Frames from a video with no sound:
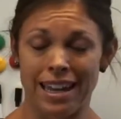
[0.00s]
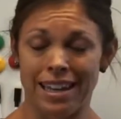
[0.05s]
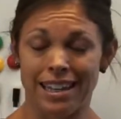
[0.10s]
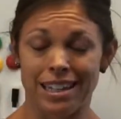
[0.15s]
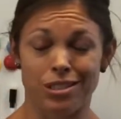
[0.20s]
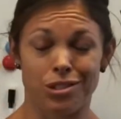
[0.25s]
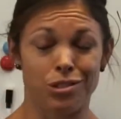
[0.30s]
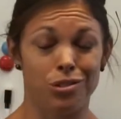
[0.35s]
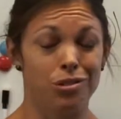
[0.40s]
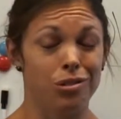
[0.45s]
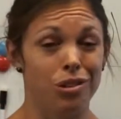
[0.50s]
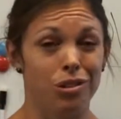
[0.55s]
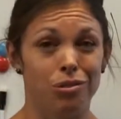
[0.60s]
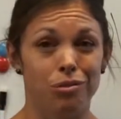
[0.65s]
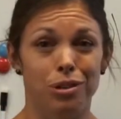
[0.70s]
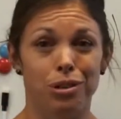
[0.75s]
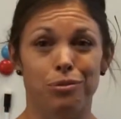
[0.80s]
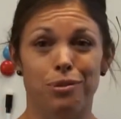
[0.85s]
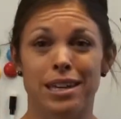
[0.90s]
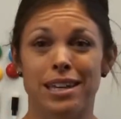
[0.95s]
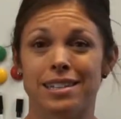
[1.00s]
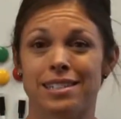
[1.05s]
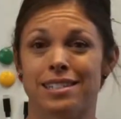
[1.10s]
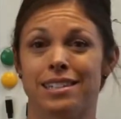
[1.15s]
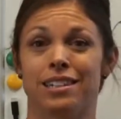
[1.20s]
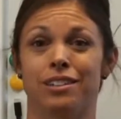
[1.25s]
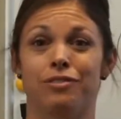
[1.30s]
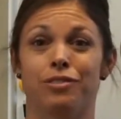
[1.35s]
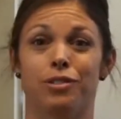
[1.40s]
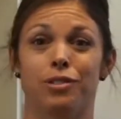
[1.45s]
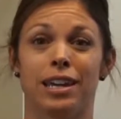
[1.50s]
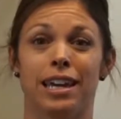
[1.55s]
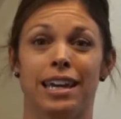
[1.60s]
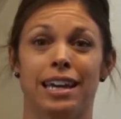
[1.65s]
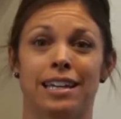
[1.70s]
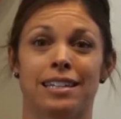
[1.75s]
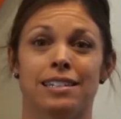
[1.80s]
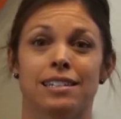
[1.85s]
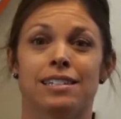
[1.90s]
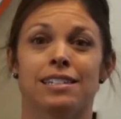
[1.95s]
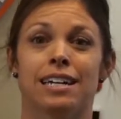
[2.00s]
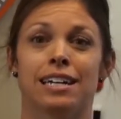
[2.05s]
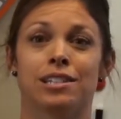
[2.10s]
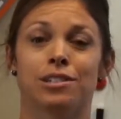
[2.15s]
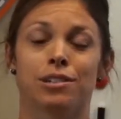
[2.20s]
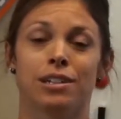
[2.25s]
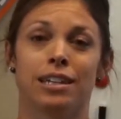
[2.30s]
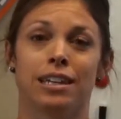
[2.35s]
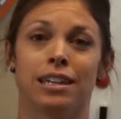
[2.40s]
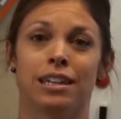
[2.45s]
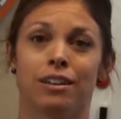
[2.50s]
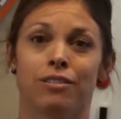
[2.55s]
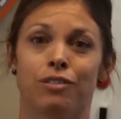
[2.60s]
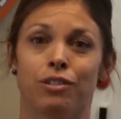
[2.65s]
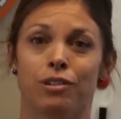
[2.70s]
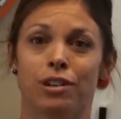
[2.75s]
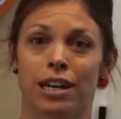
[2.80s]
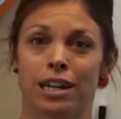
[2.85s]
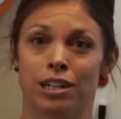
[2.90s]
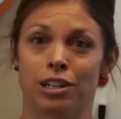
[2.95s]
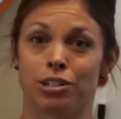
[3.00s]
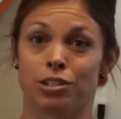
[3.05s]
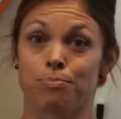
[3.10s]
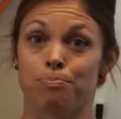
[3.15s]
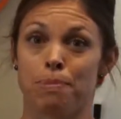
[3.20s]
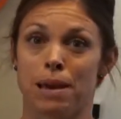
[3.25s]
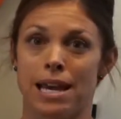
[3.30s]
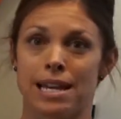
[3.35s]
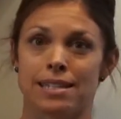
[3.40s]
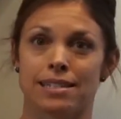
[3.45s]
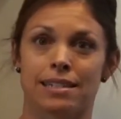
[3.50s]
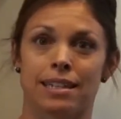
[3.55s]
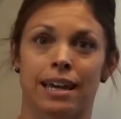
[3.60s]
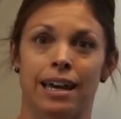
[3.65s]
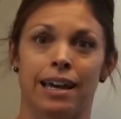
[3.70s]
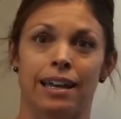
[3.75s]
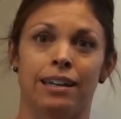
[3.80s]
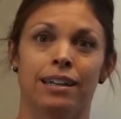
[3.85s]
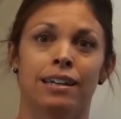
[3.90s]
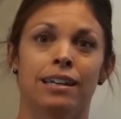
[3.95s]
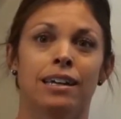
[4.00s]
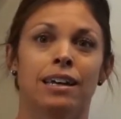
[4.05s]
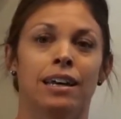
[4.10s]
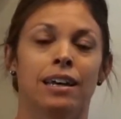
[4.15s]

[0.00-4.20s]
and get 2 to 3 weeks in if you can, because that's going to give you kind of your baseline.